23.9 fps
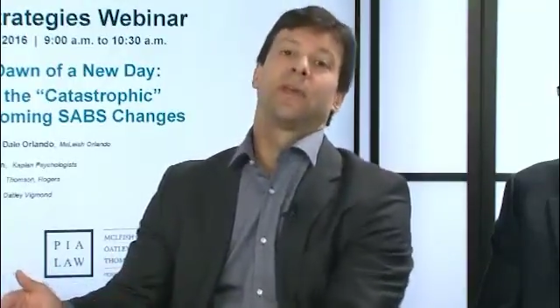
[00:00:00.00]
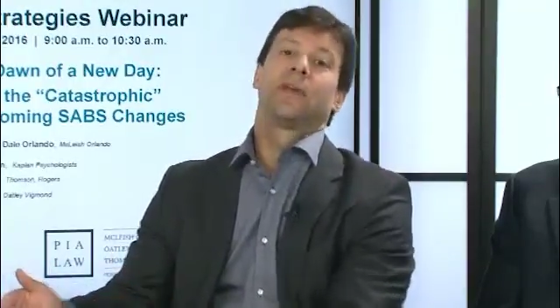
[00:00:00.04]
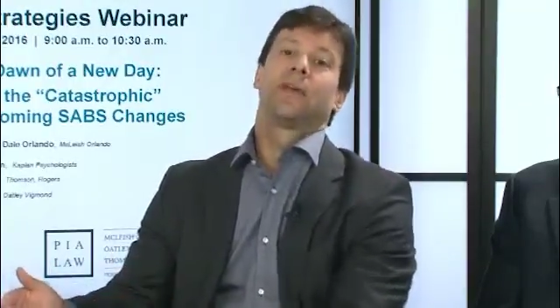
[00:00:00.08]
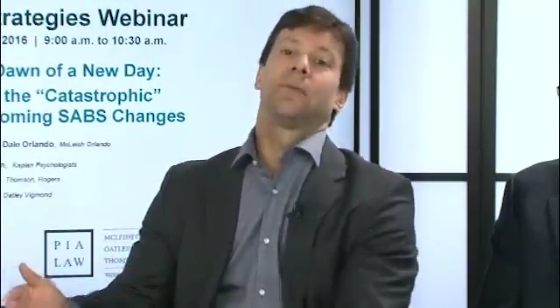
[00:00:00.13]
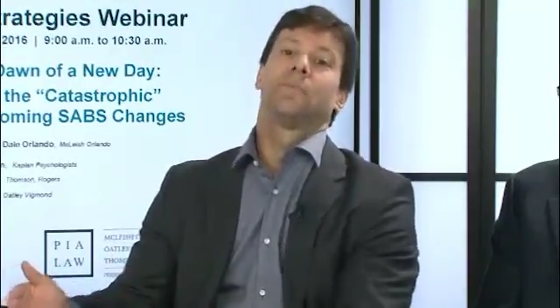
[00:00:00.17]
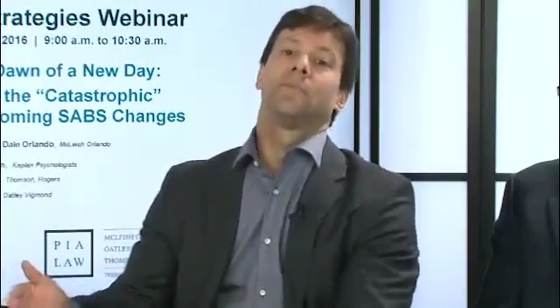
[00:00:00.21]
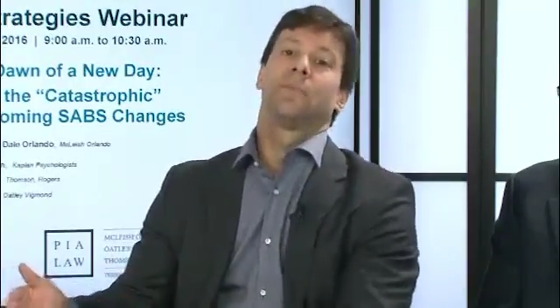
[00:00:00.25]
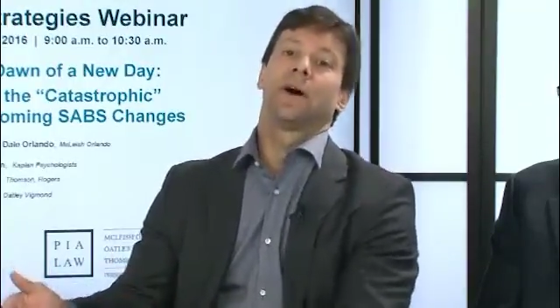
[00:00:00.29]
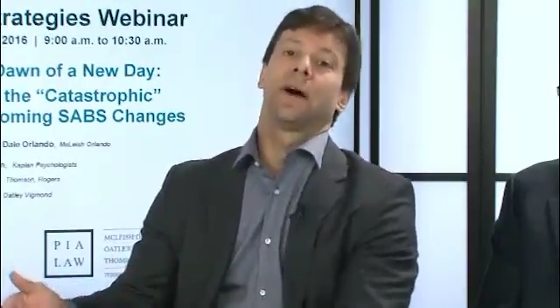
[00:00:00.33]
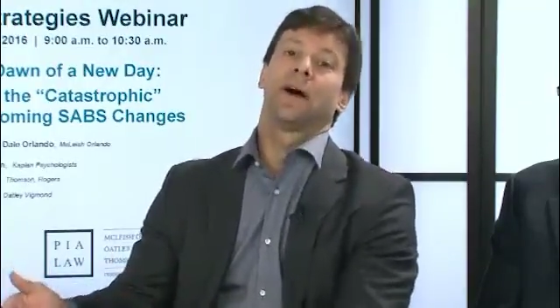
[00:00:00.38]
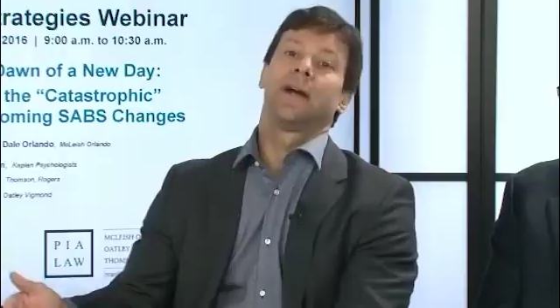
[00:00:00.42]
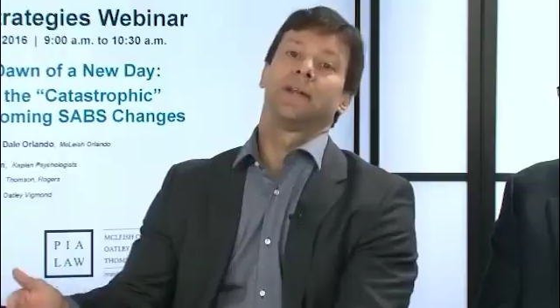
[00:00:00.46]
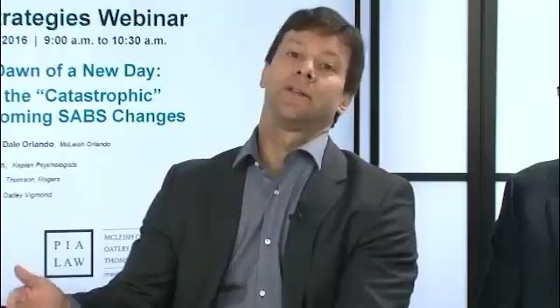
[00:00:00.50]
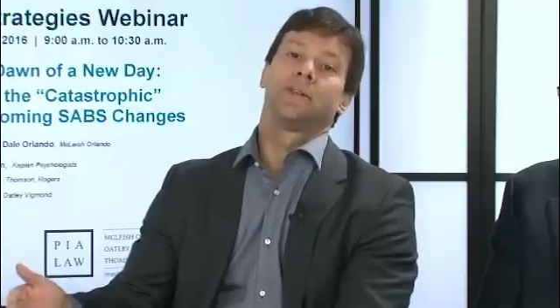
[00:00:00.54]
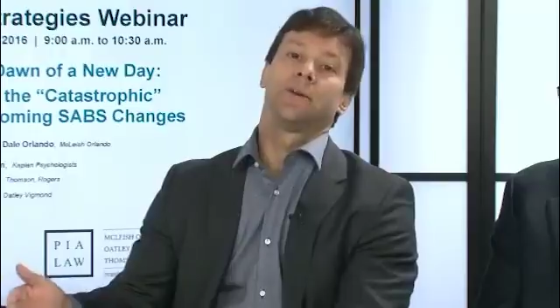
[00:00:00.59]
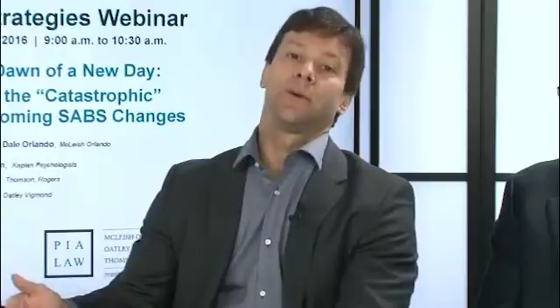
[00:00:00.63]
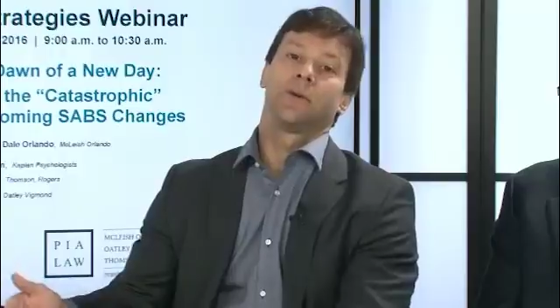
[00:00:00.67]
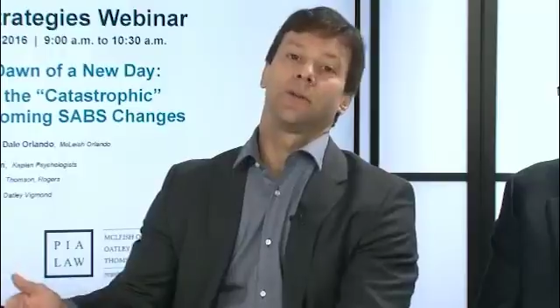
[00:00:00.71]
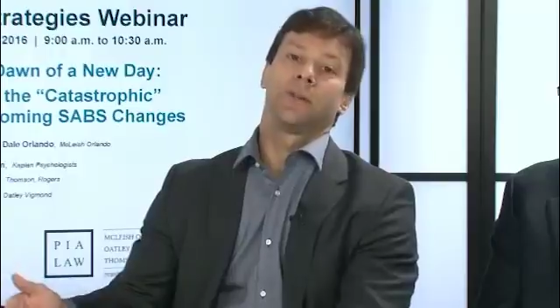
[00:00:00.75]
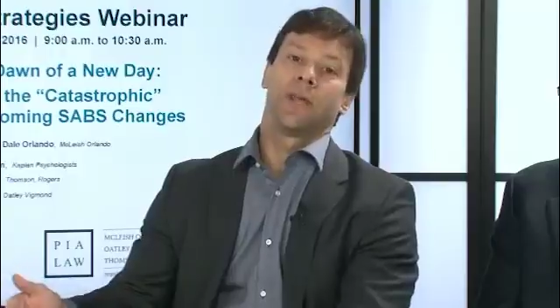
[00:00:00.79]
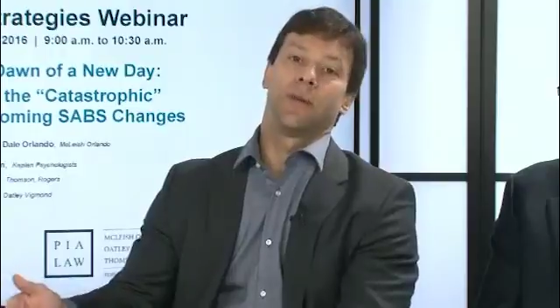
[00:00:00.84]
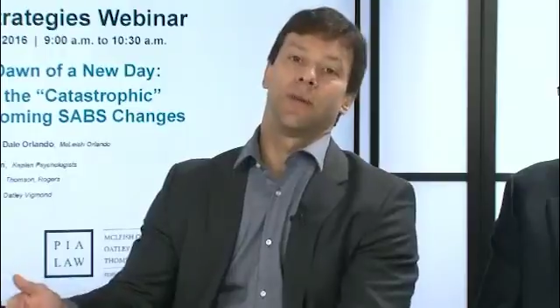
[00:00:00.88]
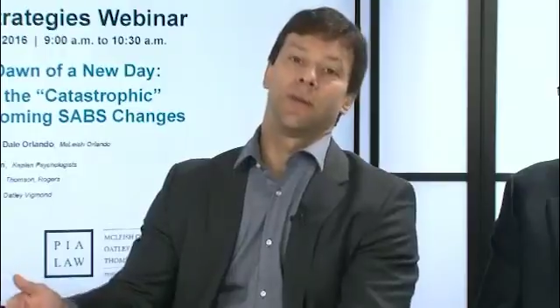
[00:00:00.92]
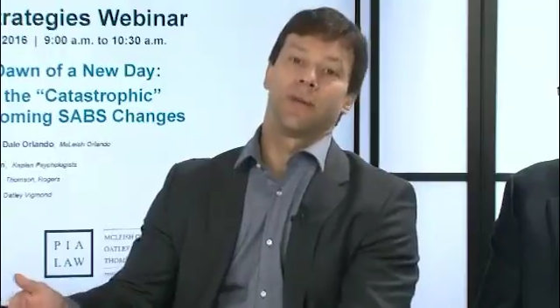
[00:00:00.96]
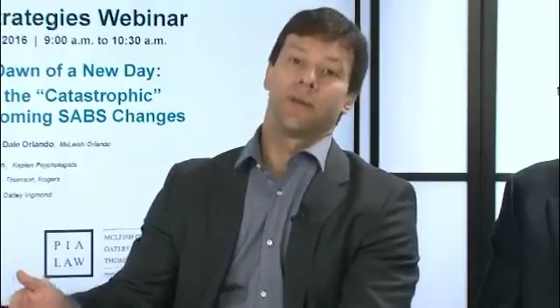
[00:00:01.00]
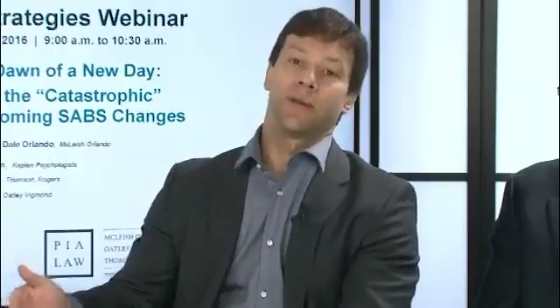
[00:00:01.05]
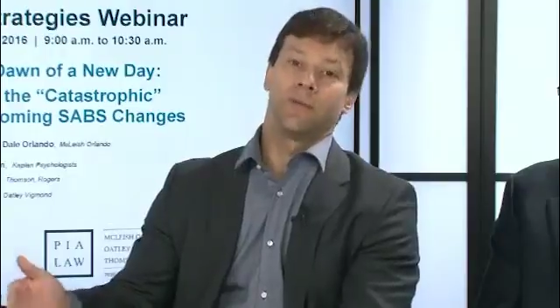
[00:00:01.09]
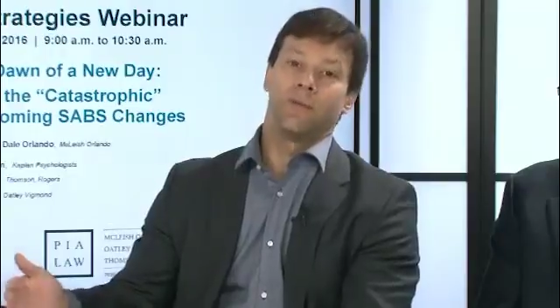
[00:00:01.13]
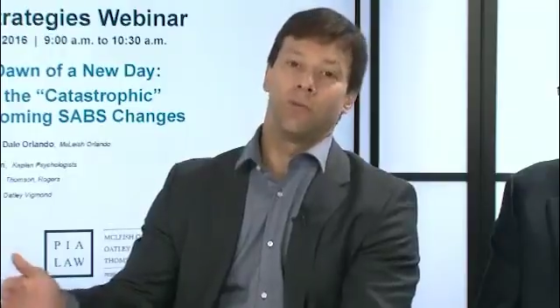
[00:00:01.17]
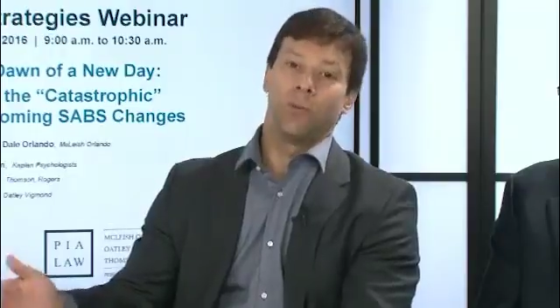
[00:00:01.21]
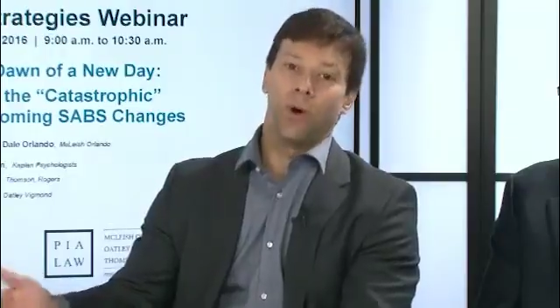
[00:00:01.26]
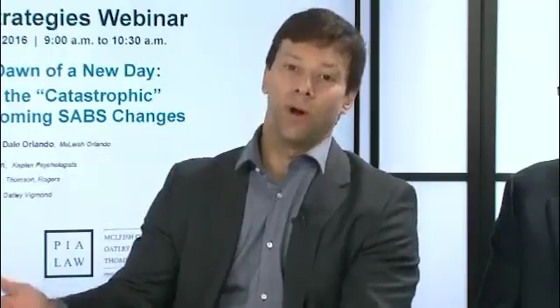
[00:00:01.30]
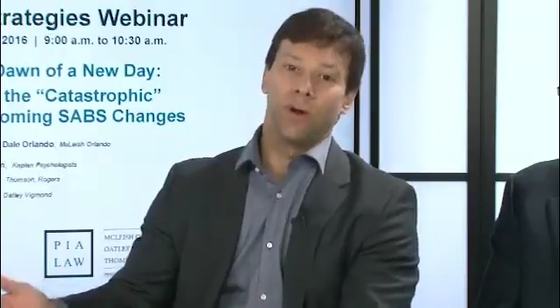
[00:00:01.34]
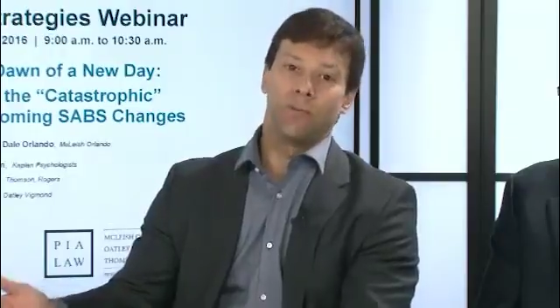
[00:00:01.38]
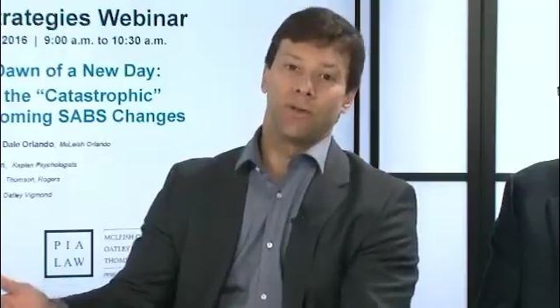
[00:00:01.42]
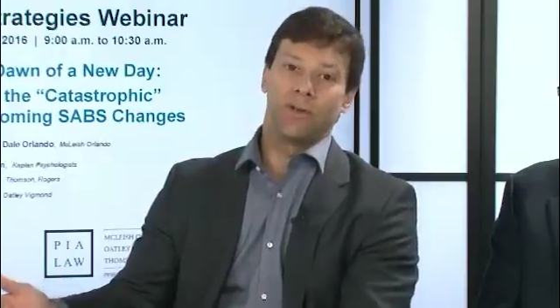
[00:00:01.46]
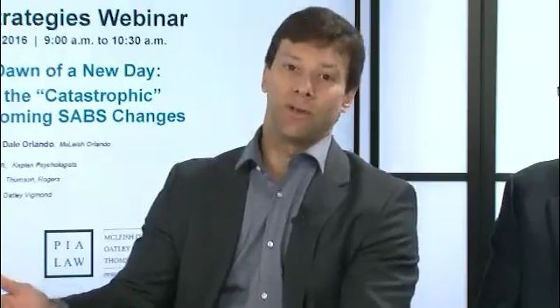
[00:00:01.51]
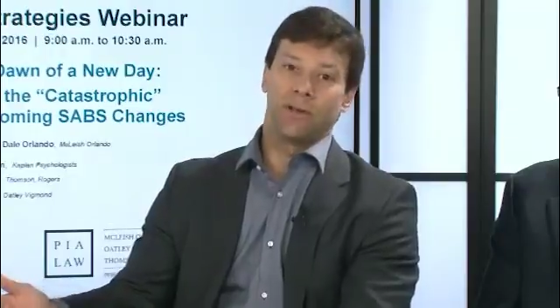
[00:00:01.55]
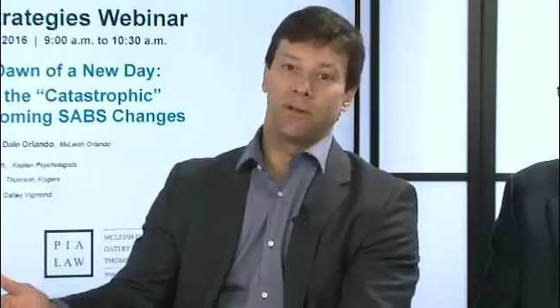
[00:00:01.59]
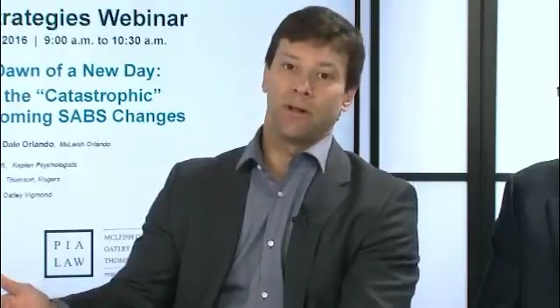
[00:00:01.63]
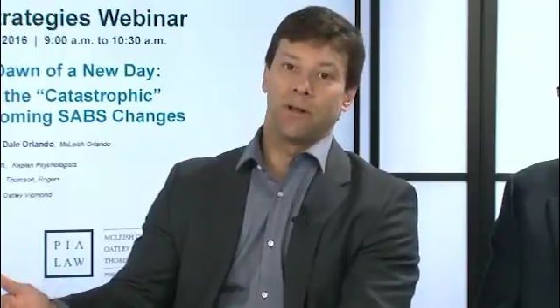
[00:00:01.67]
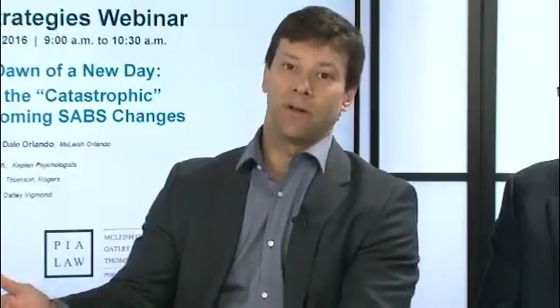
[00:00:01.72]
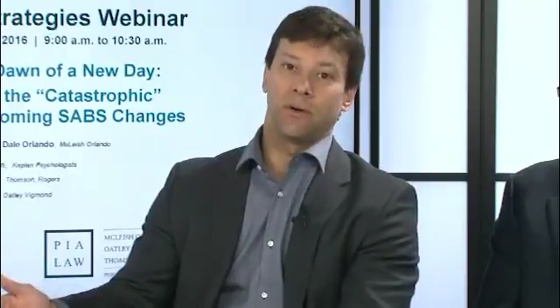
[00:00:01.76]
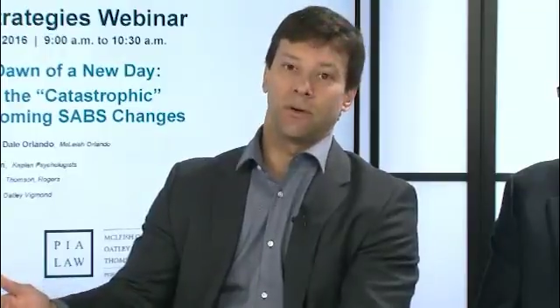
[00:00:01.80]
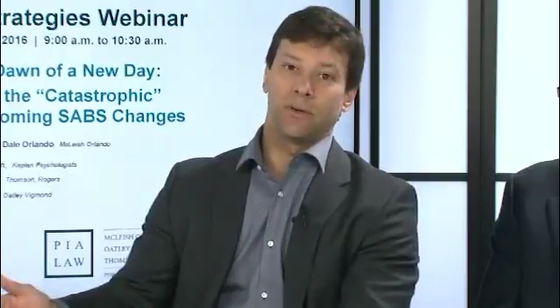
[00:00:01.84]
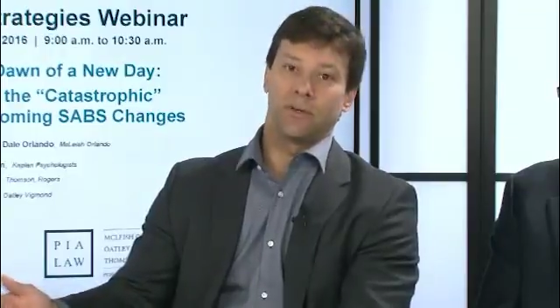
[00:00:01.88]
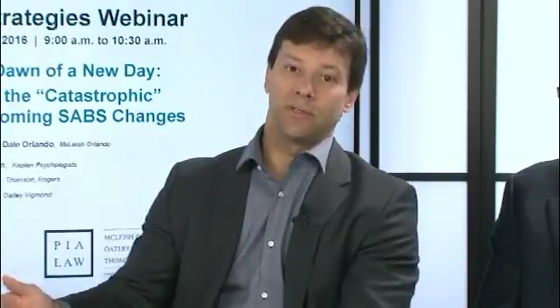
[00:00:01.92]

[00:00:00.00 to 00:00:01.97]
combined total limit of $1 million